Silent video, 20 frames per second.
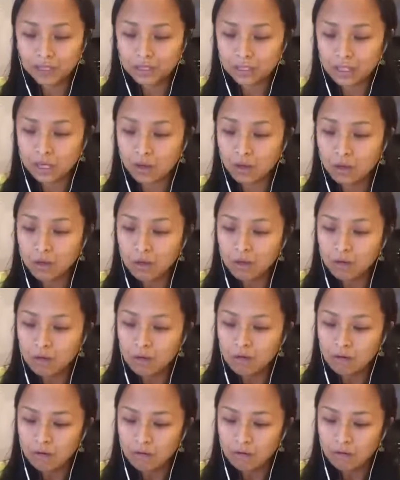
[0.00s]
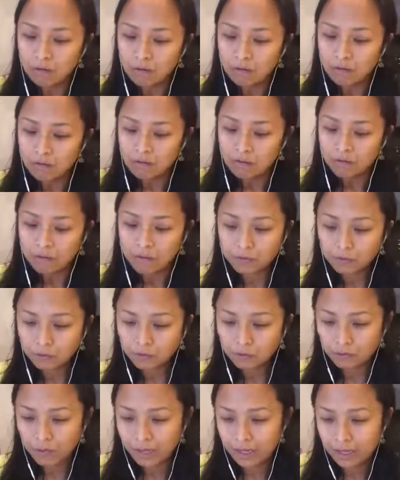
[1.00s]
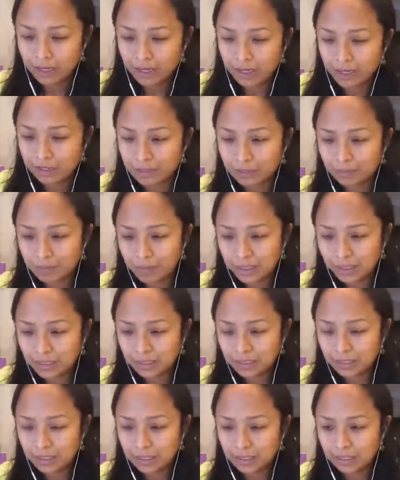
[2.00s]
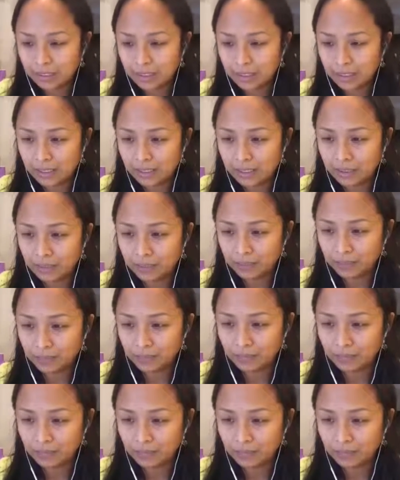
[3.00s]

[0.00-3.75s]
So feng shui is basically